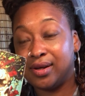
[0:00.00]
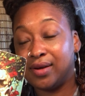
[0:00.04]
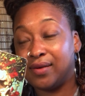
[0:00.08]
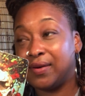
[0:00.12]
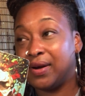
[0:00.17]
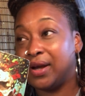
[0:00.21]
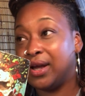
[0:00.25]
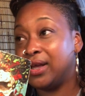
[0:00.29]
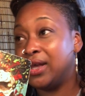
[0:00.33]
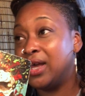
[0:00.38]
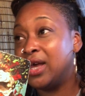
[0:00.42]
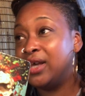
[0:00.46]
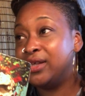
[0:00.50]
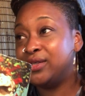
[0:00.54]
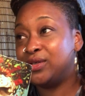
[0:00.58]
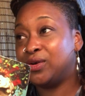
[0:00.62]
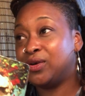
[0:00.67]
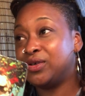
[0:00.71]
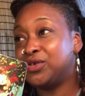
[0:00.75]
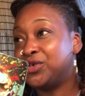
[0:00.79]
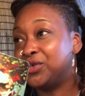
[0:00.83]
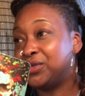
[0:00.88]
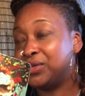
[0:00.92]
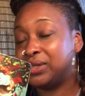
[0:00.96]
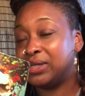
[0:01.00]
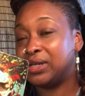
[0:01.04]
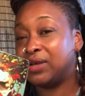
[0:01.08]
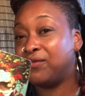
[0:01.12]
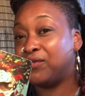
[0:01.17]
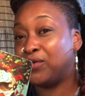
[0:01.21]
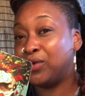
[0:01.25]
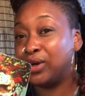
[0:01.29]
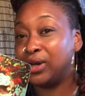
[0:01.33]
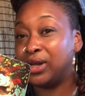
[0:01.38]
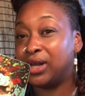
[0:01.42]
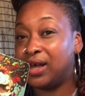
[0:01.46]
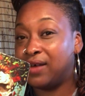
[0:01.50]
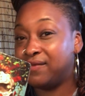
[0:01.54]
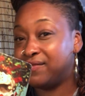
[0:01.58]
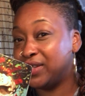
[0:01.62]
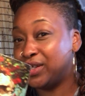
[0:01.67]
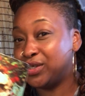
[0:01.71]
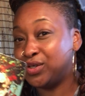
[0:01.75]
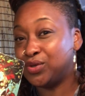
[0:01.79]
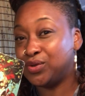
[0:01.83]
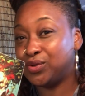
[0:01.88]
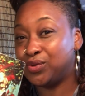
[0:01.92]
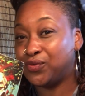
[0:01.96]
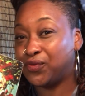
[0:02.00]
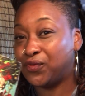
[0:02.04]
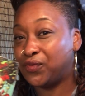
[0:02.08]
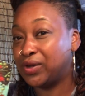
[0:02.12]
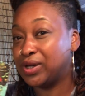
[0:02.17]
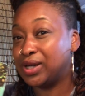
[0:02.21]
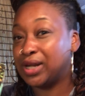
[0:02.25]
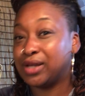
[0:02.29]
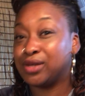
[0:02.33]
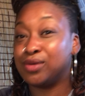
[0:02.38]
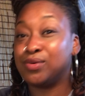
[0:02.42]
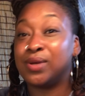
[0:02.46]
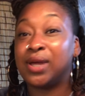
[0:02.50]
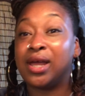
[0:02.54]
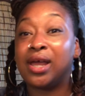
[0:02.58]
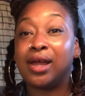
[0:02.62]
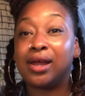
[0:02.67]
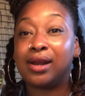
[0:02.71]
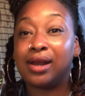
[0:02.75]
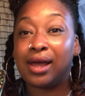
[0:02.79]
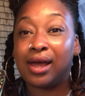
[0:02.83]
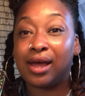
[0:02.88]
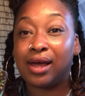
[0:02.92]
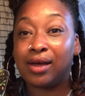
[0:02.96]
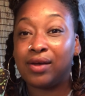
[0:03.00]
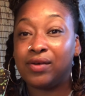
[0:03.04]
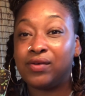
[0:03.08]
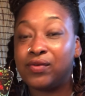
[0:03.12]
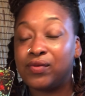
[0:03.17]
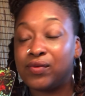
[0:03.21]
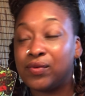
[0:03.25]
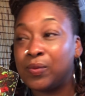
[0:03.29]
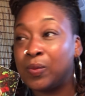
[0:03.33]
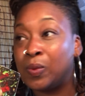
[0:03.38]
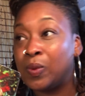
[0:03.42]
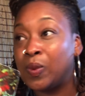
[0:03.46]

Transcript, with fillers: all right torturing yourself for a love that you feel like you can't have